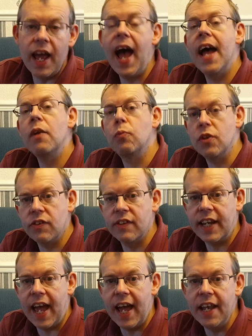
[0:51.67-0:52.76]
And once
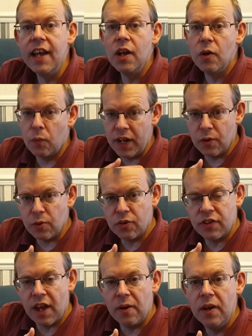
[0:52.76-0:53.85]
again, we
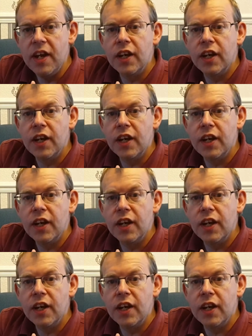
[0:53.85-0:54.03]
also